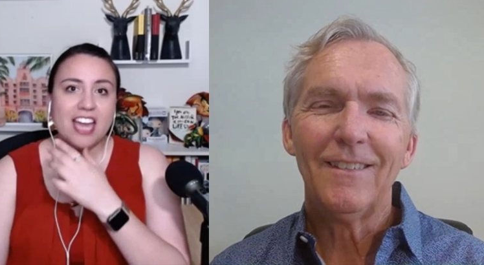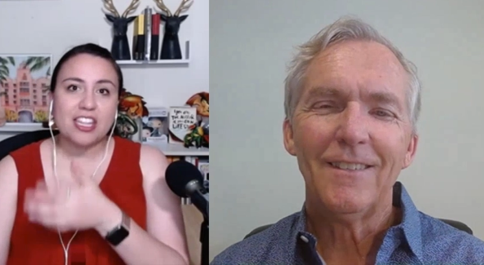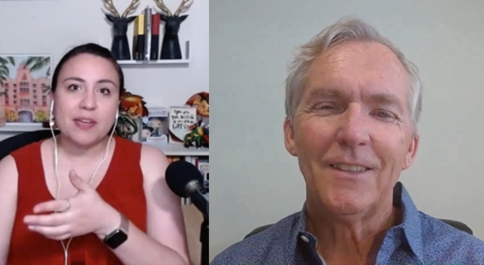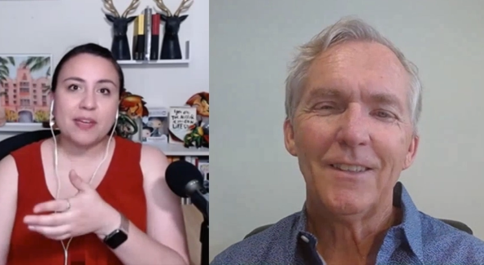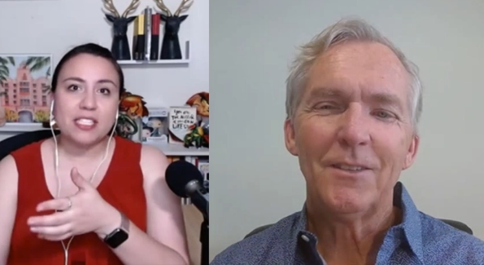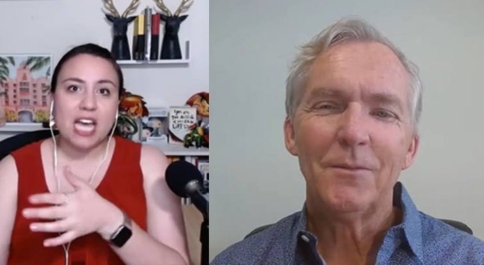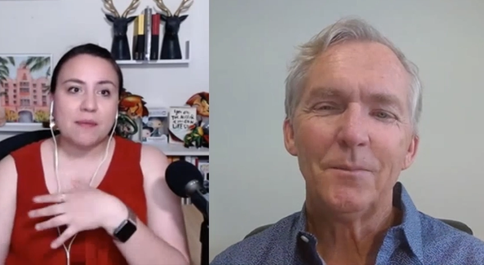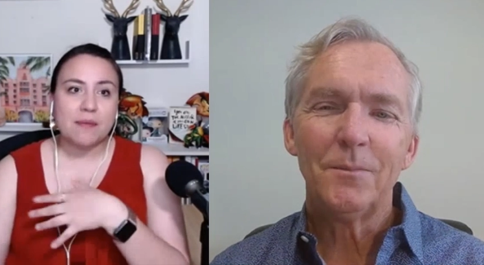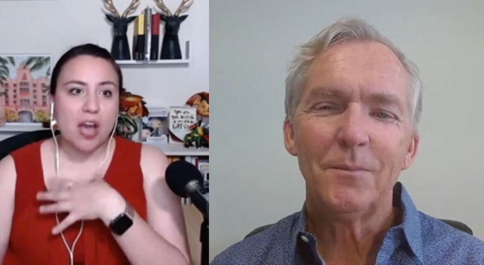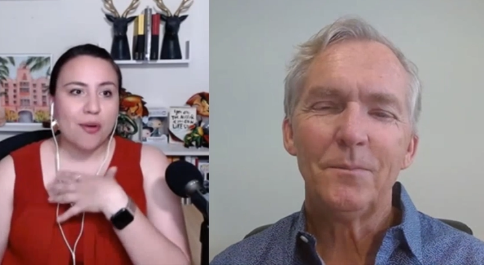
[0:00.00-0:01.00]
Speaker 1: And in the
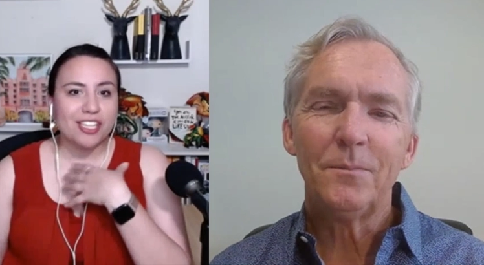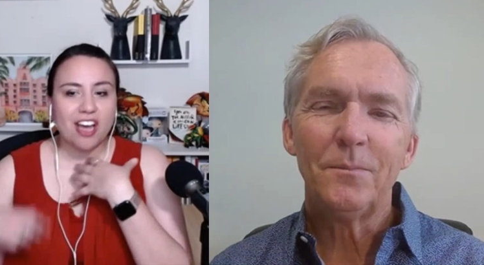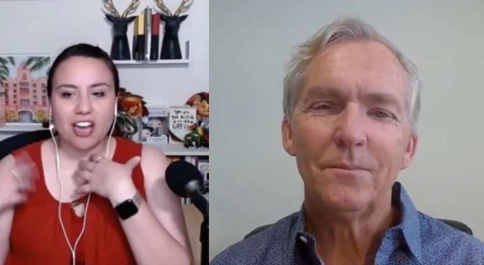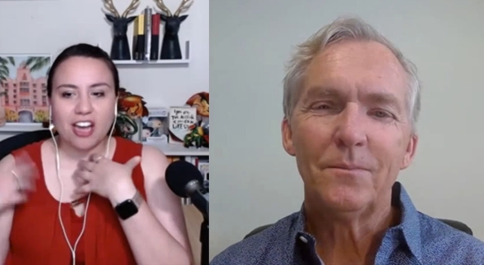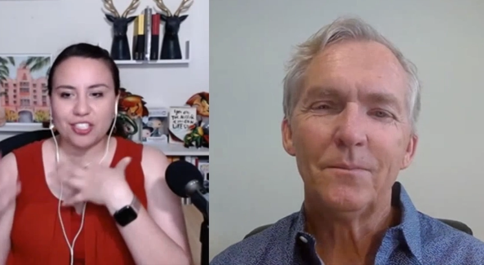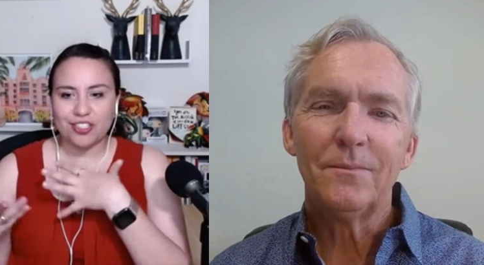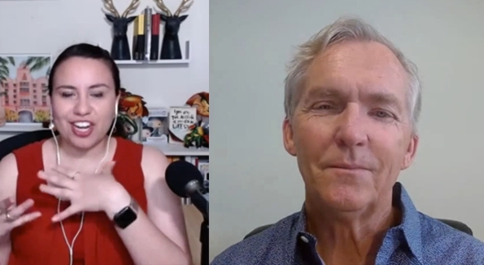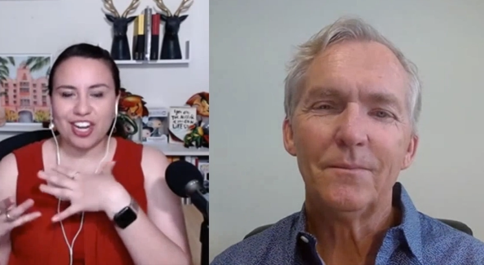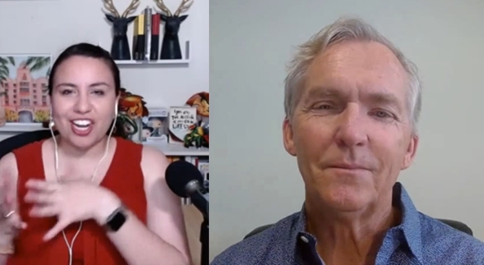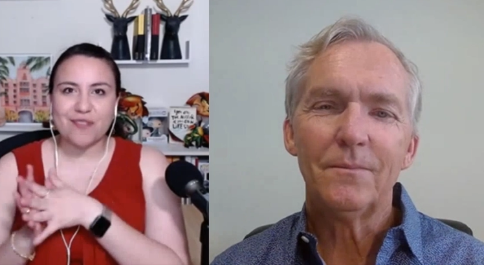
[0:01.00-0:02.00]
meantime, I want to talk
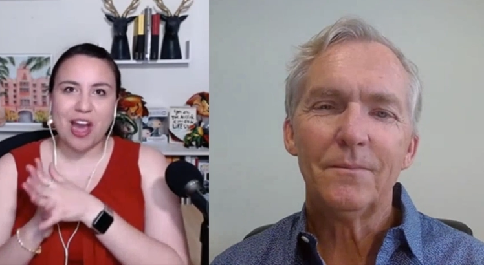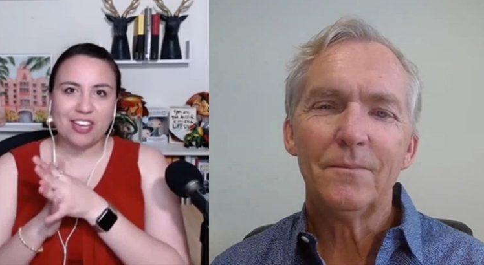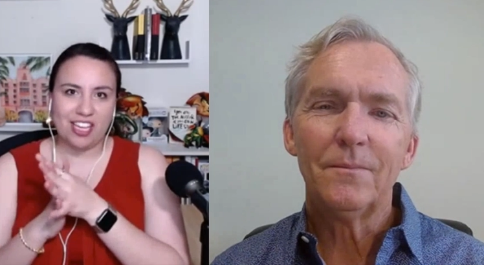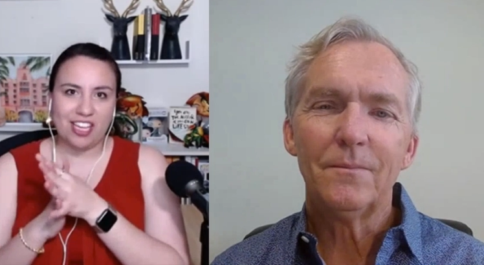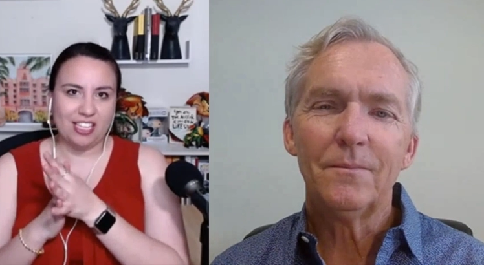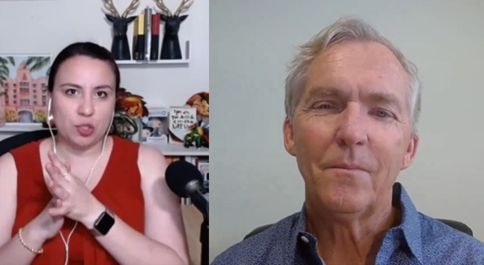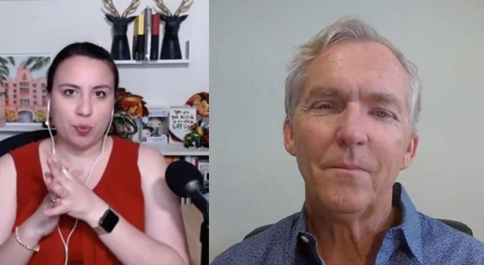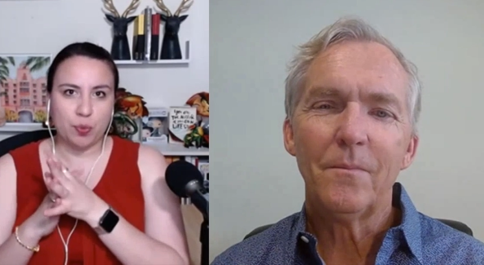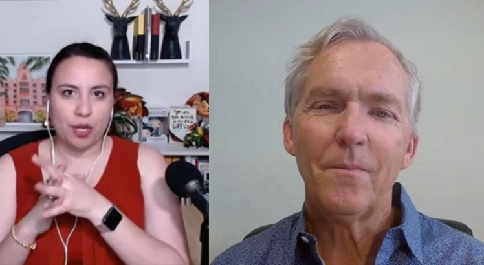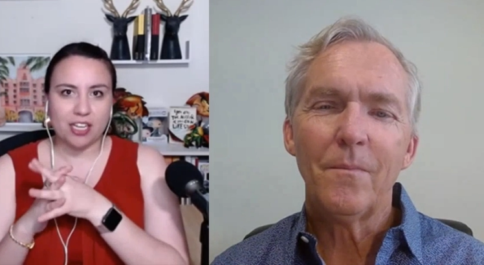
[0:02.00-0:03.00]
to Jerry about
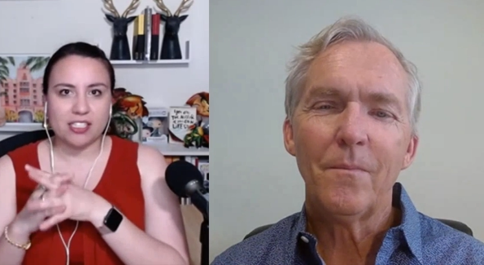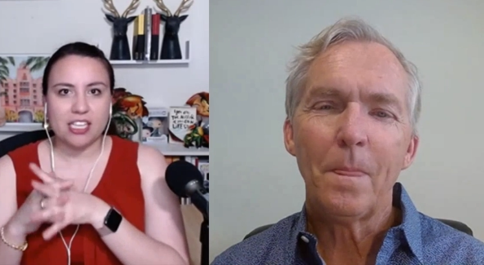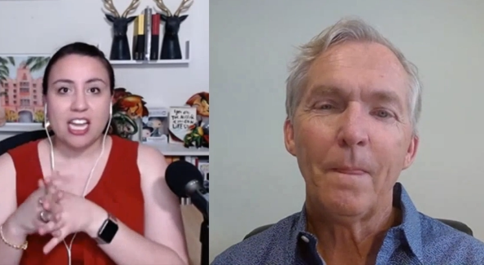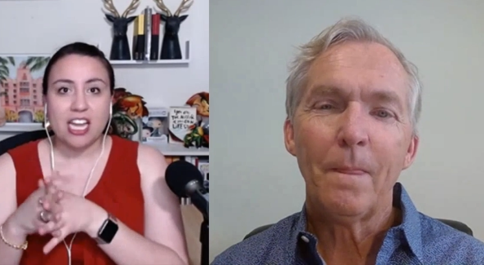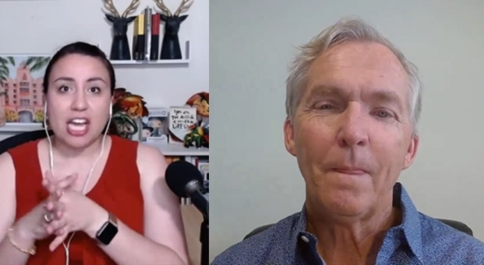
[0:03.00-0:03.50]
his books.